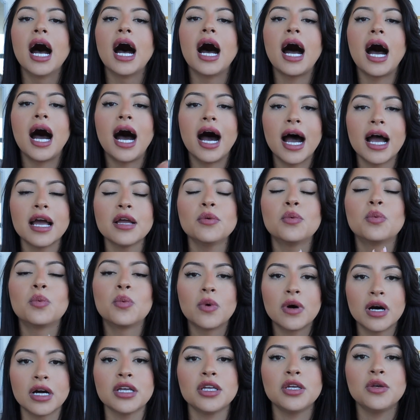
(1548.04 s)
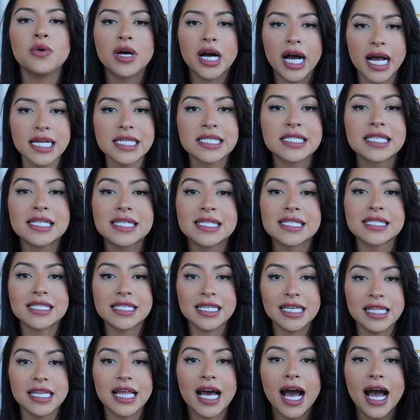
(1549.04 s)
I want you guys to
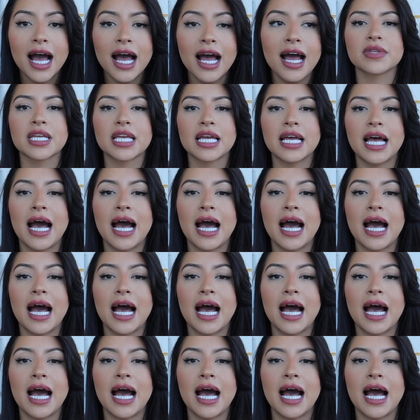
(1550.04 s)
see that